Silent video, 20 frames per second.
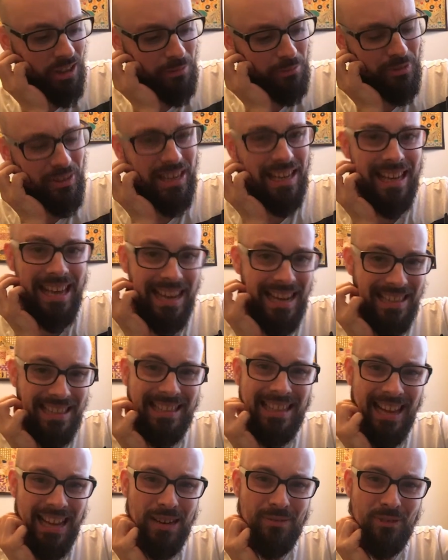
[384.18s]
But then again, I
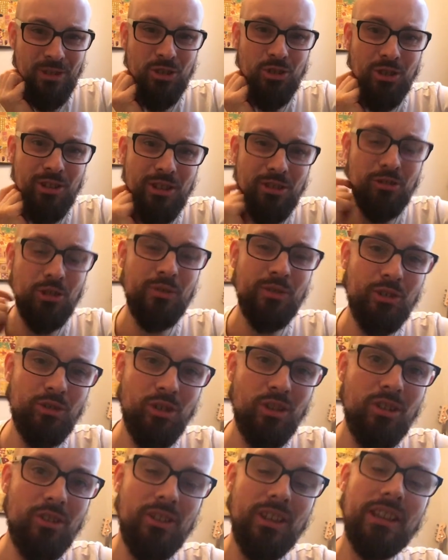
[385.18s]
did kind of enjoy the
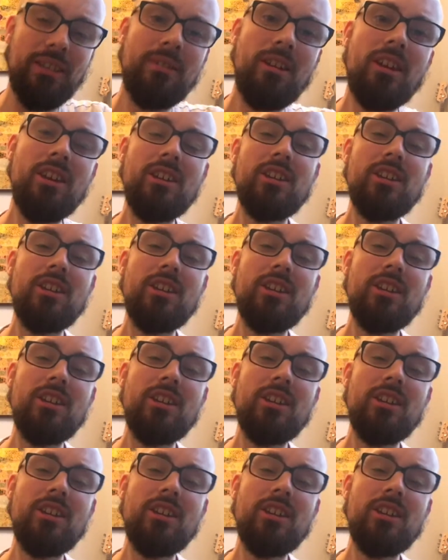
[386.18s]
Groovatron thing.